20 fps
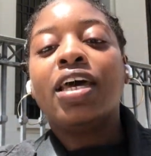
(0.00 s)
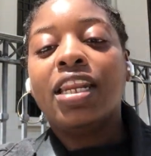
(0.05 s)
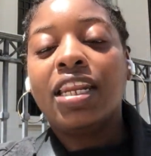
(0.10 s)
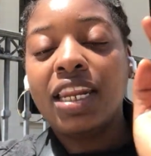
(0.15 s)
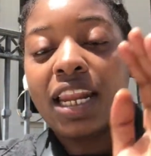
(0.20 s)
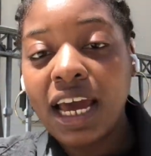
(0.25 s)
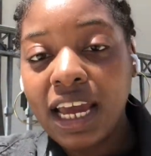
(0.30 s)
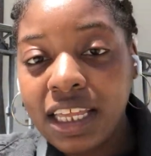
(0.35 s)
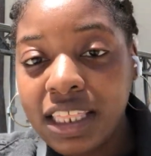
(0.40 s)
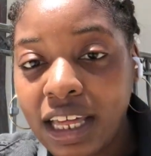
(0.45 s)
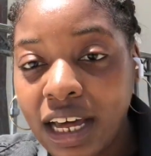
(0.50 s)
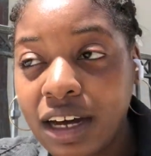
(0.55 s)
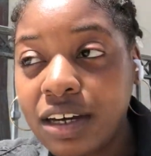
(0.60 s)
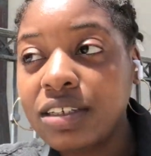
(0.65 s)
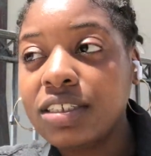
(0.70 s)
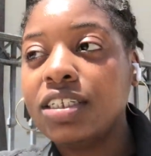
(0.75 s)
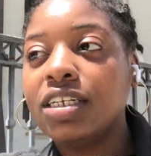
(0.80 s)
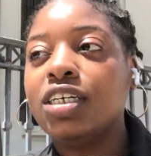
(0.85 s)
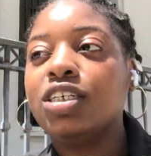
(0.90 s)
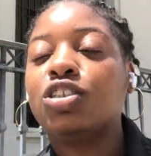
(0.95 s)
9th
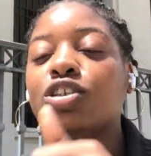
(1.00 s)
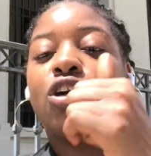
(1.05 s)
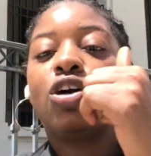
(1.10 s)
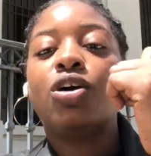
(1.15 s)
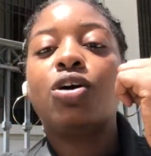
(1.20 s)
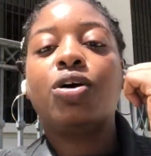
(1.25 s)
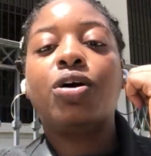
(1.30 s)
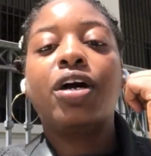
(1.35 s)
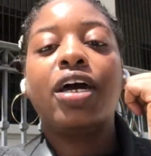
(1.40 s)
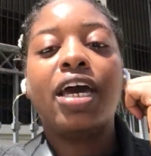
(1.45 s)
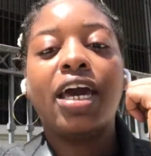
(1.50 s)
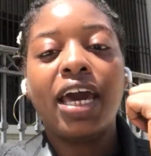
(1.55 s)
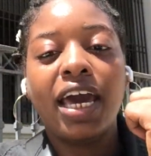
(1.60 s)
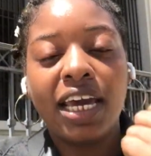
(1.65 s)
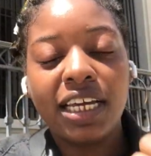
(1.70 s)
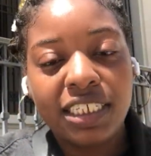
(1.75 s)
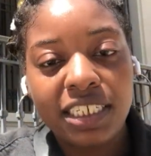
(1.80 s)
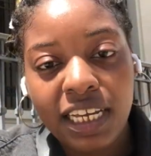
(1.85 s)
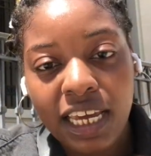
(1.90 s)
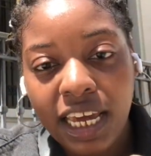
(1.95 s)
house is your
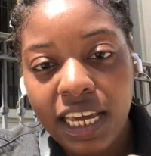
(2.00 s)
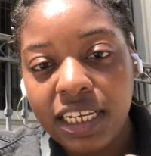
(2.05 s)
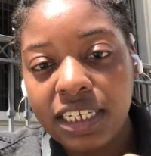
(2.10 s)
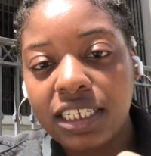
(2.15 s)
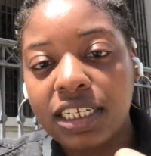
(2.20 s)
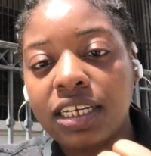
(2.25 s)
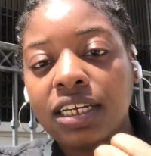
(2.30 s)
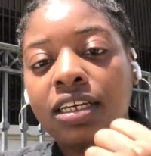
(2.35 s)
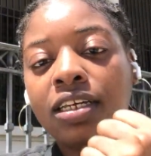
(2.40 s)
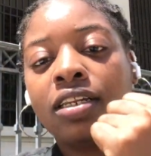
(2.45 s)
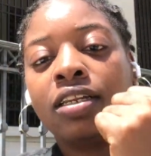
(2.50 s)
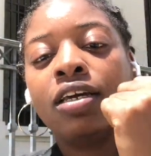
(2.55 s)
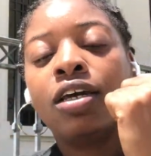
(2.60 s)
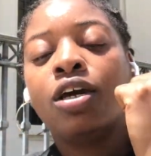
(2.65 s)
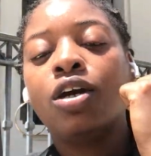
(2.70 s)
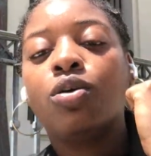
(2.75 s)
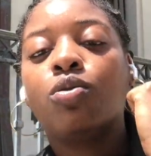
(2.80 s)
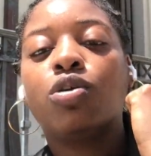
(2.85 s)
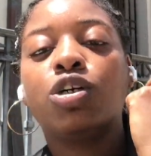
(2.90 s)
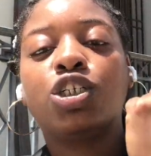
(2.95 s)
education,
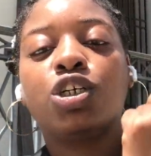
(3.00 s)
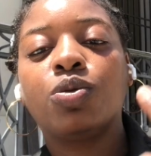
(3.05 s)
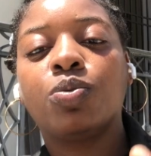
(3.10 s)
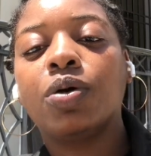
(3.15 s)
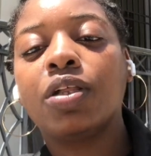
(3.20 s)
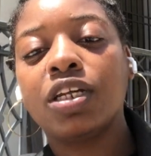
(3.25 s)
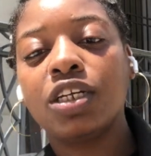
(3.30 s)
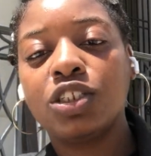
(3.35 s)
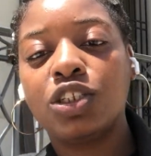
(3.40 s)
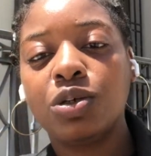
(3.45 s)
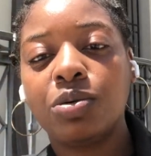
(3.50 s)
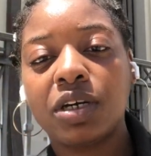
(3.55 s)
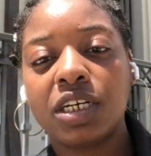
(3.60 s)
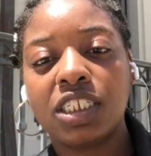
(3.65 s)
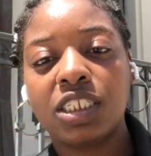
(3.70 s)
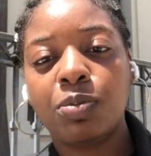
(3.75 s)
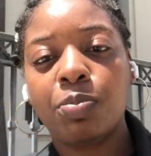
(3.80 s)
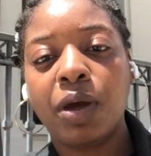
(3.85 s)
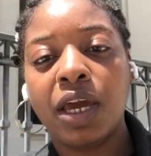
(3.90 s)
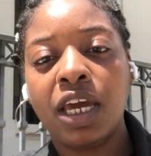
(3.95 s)
what you're willing to
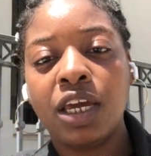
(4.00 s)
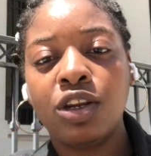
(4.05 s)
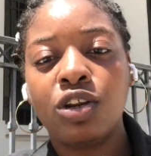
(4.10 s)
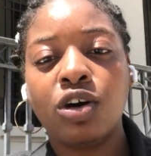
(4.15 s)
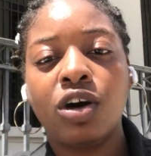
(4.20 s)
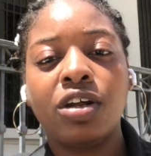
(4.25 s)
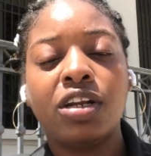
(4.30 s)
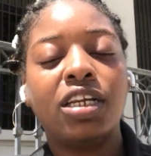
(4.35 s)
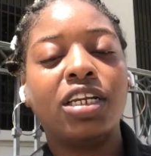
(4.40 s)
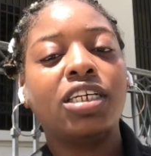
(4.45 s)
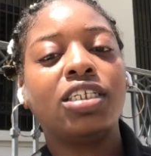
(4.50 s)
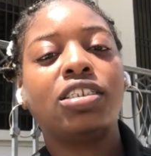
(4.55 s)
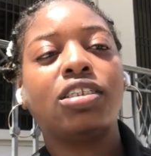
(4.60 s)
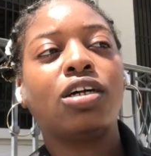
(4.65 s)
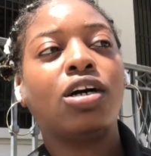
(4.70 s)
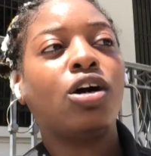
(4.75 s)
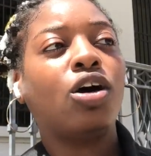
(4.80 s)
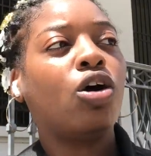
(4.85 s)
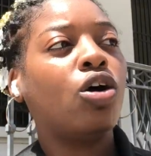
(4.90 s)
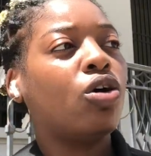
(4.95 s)
expand on, and it's the
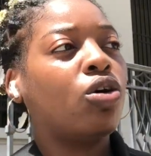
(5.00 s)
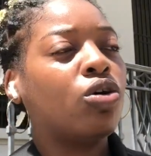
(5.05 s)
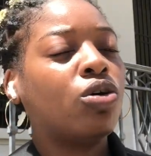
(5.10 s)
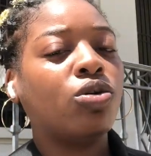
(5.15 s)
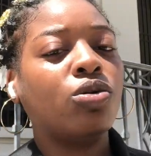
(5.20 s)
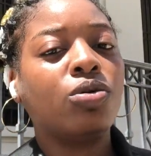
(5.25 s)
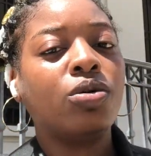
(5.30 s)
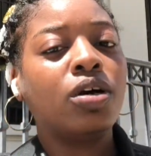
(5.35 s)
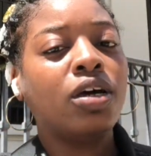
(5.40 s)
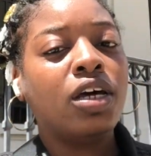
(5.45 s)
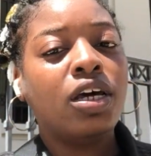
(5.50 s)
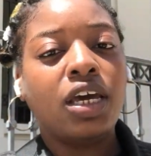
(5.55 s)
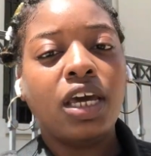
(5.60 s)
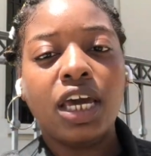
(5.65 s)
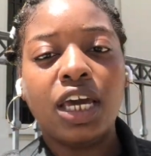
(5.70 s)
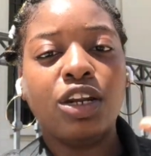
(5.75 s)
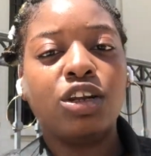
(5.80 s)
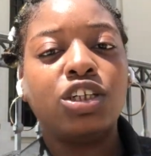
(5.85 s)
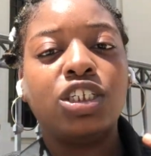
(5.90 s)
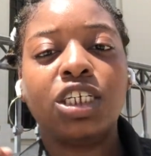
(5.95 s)
whole
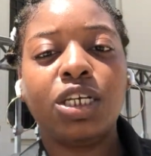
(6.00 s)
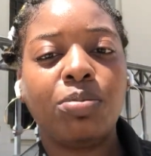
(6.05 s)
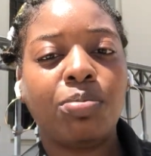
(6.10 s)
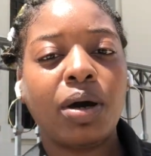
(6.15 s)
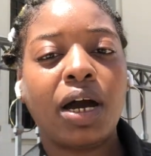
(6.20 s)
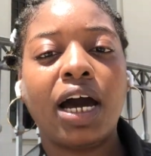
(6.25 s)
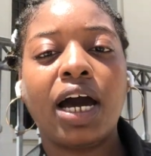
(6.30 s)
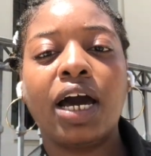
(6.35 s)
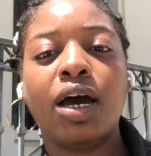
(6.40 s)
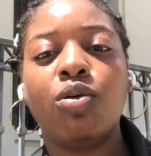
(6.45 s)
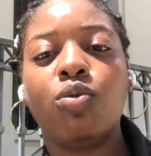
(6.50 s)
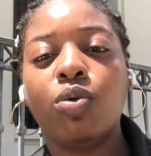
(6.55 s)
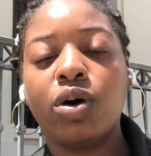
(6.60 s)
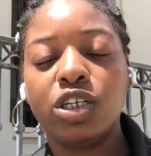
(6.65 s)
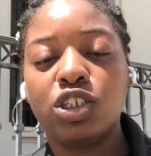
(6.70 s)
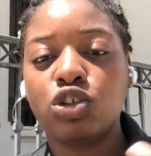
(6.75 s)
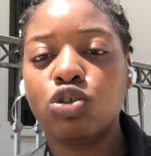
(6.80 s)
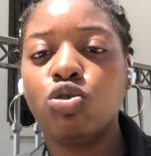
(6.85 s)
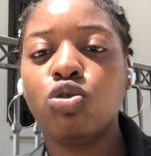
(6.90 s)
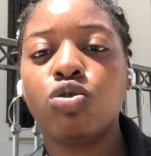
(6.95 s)
energy behind what
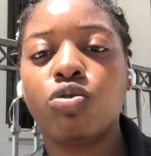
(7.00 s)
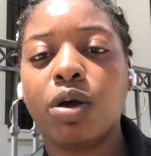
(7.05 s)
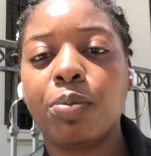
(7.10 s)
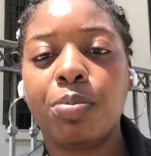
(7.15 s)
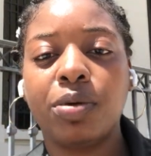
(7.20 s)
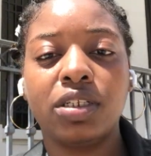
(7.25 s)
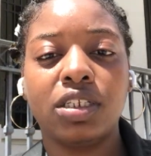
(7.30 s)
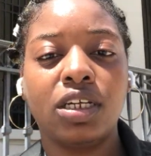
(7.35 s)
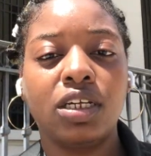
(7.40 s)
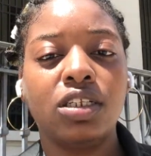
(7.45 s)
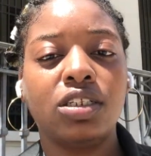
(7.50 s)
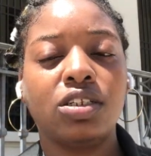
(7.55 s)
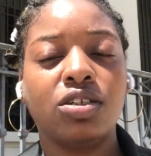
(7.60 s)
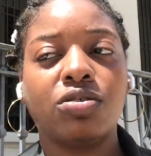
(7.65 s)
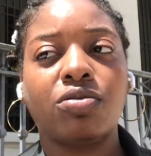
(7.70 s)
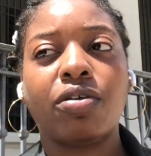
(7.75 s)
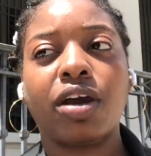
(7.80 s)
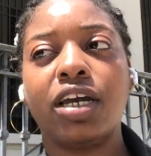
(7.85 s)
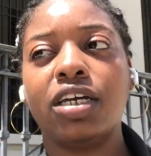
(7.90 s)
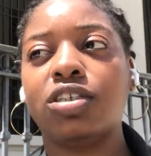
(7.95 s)
school represents,
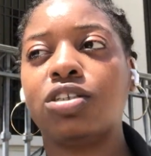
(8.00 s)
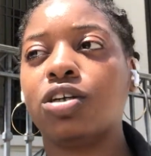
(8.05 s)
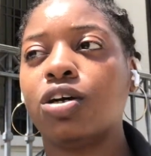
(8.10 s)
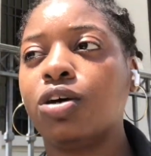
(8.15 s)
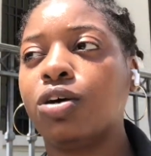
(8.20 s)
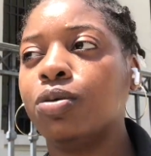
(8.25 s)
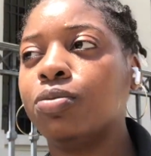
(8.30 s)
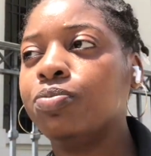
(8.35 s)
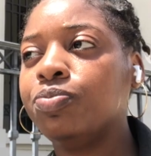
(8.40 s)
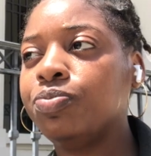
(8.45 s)
right? So